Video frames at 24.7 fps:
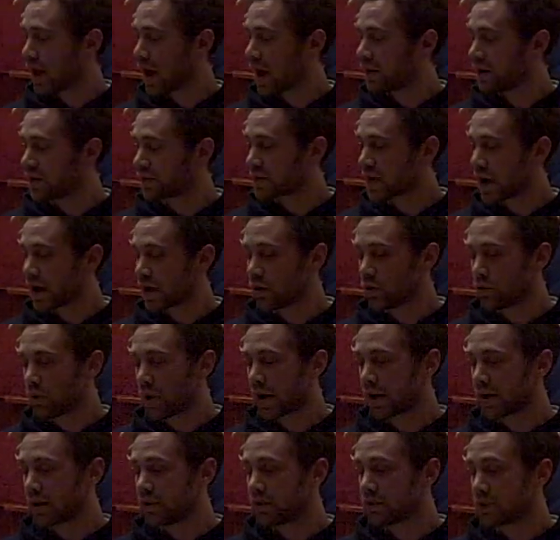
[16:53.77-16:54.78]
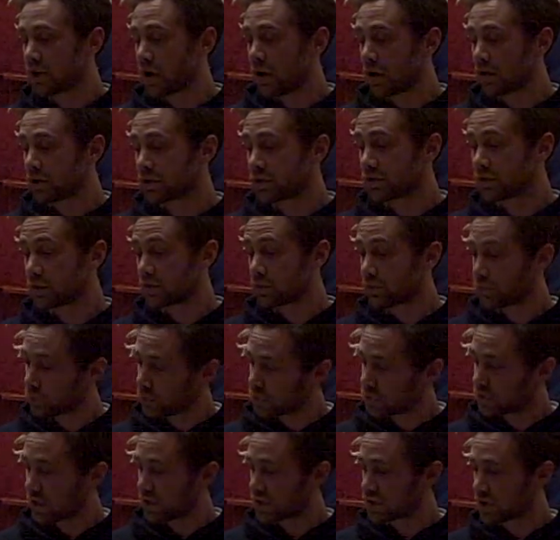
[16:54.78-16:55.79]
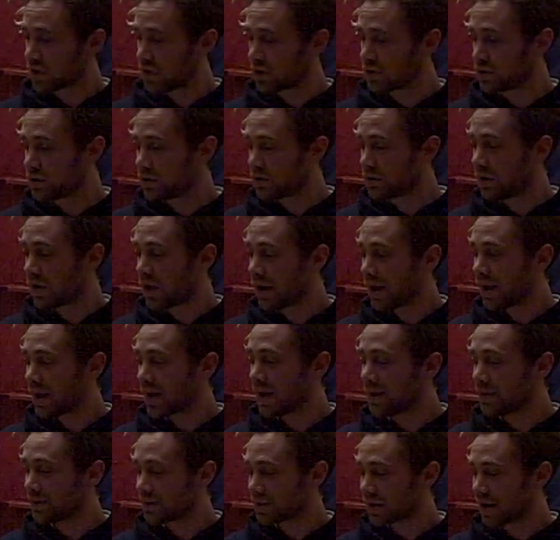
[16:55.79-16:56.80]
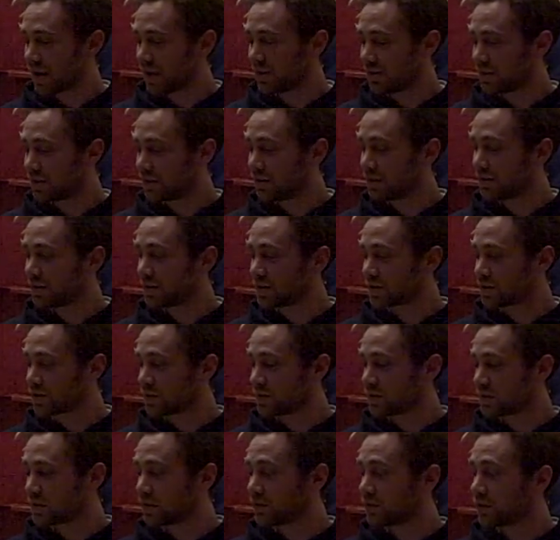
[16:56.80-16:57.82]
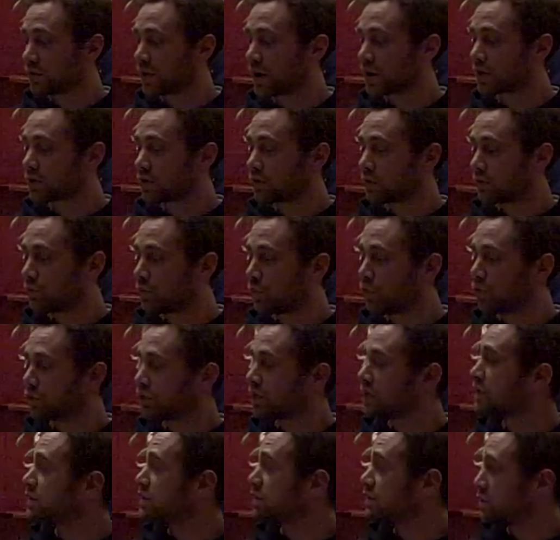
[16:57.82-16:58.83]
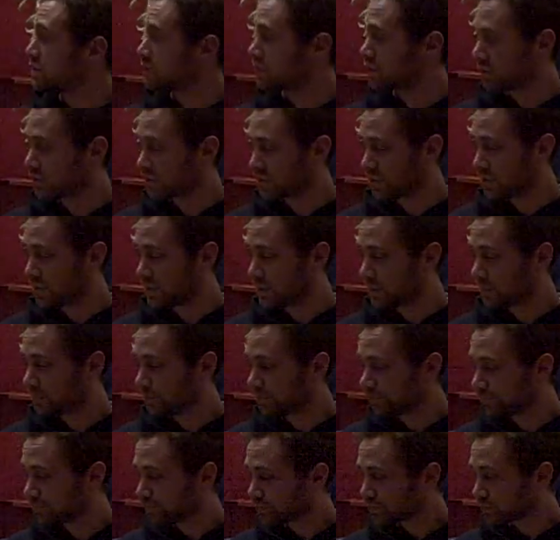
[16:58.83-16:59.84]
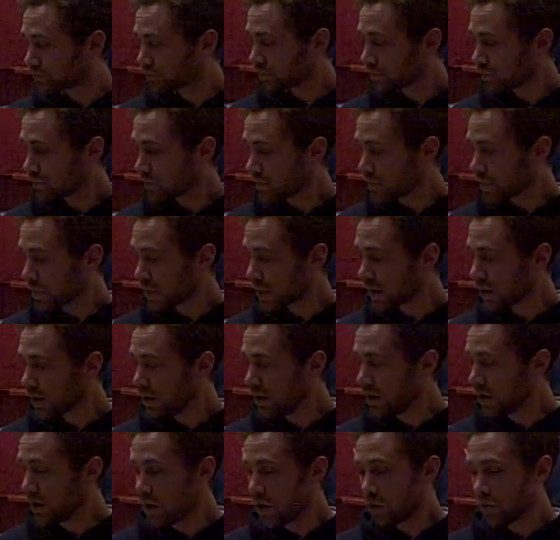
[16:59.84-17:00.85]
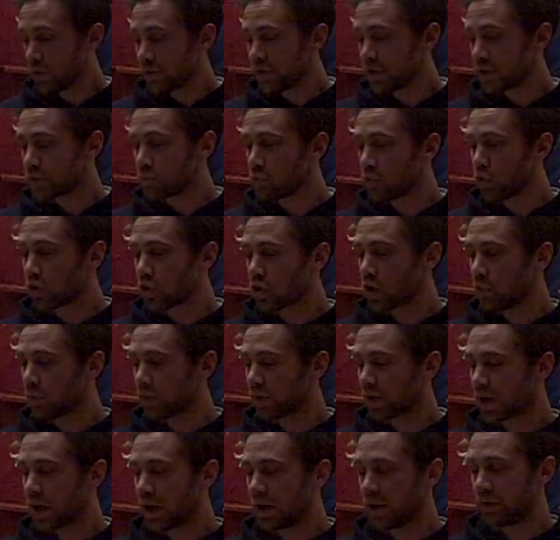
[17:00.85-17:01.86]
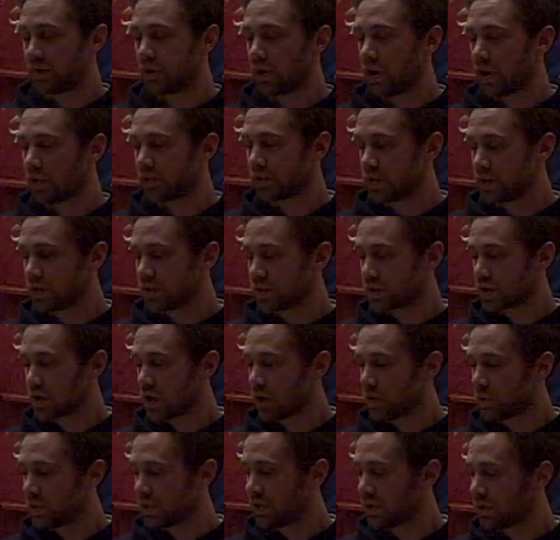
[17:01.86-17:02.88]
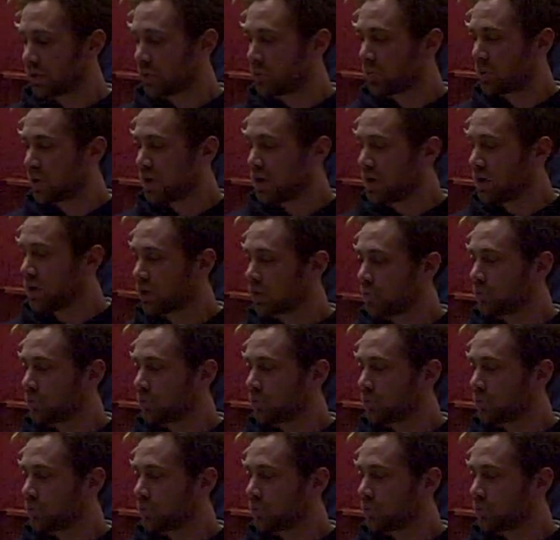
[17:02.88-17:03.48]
and the tail wagging dance, which I showed you, indicated the distance and direction of more distant sources. With this more complicated dance, he determined that the bee